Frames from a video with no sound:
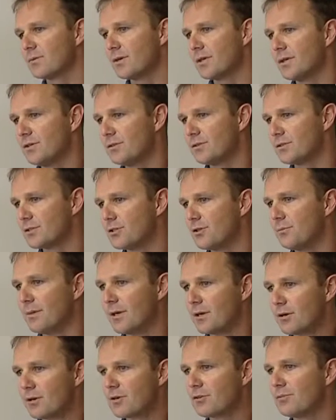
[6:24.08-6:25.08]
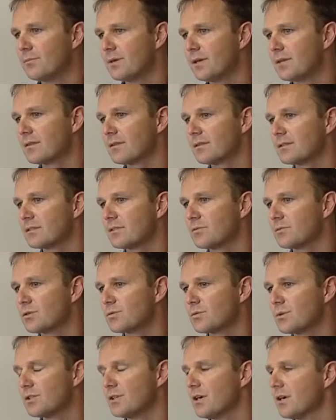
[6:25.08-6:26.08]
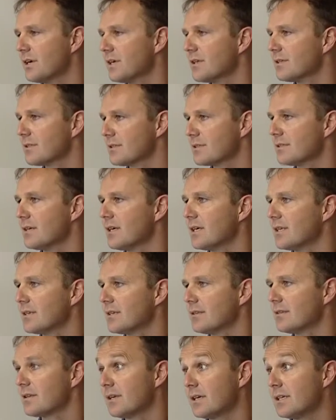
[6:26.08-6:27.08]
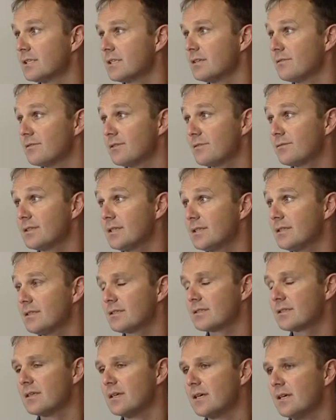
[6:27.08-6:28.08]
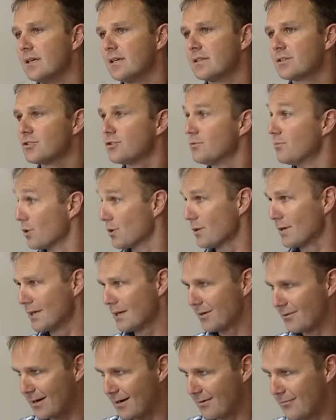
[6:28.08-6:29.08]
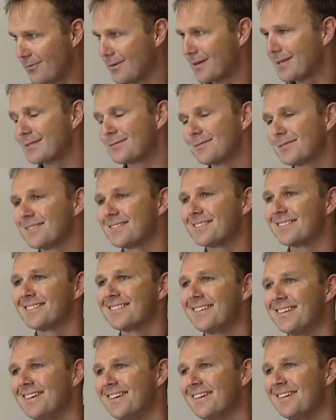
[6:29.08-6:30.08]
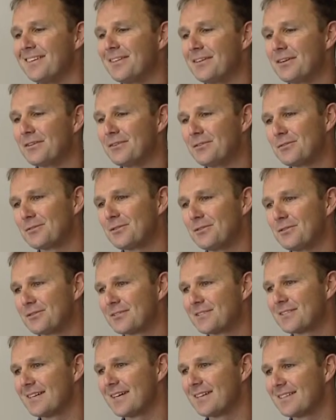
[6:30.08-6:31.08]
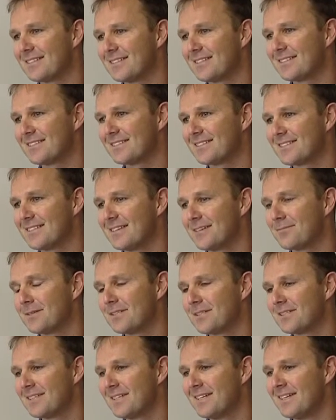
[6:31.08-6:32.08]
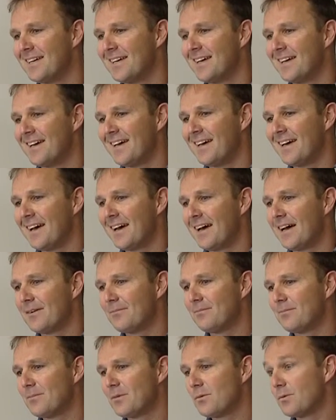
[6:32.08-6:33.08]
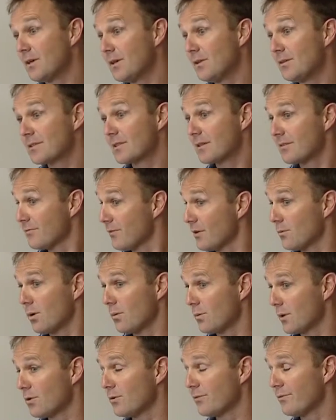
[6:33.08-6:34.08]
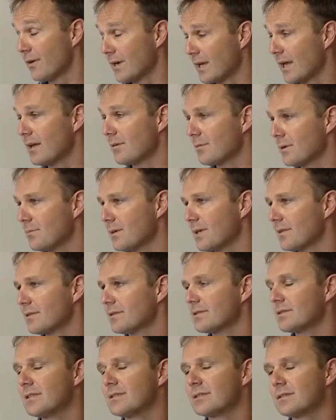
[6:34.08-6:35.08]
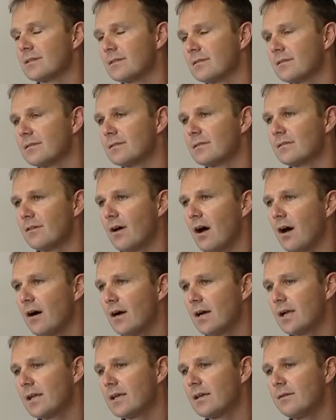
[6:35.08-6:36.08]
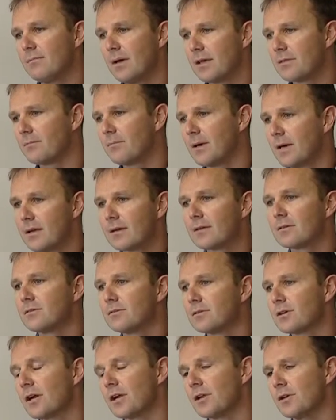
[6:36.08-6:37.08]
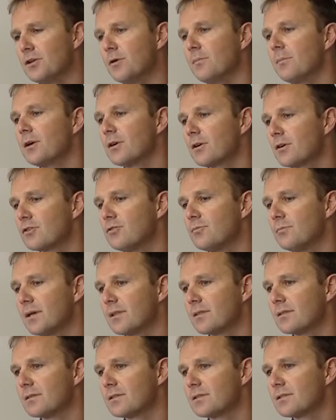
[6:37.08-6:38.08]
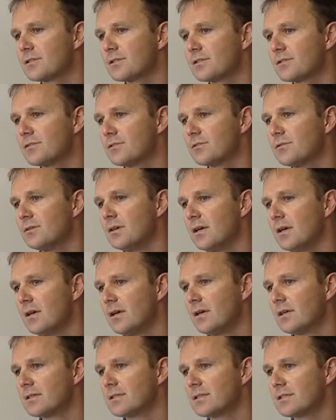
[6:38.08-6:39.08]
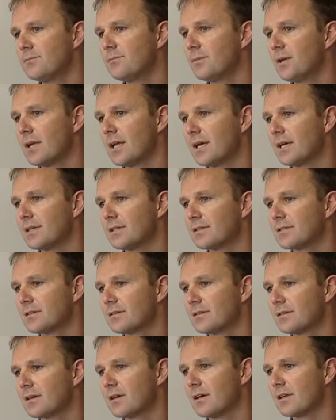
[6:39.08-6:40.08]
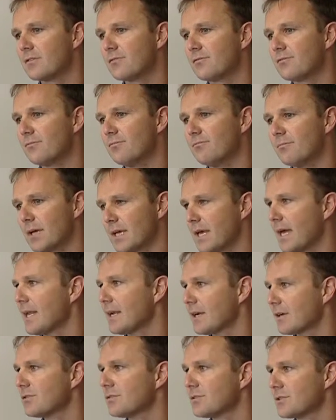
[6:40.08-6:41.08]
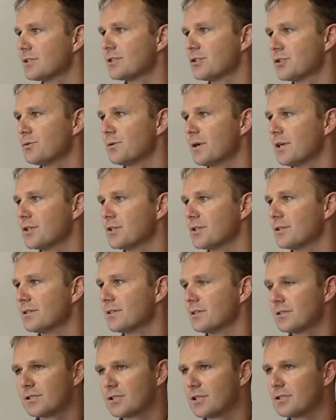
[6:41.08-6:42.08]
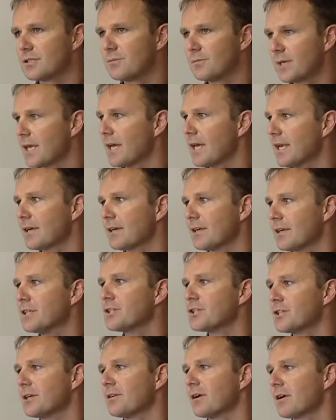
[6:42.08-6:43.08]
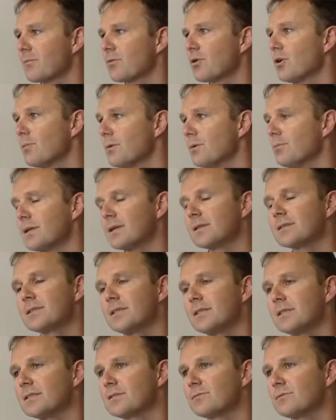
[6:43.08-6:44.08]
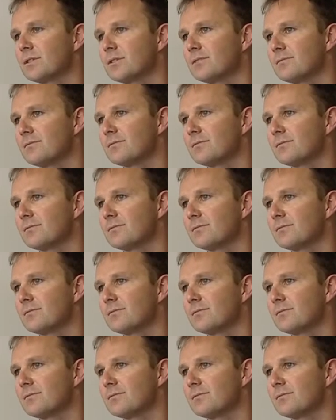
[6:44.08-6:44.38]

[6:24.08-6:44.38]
we use numerical methods which were designed in the 1950s to model aircraft wings, which is your start to this segment. We're using what we call finite element methods. These are highly mathematical, kind of numerical methods to simulate the kind of mechanical situation. It's just a mechanical engineering problem in a sense. We're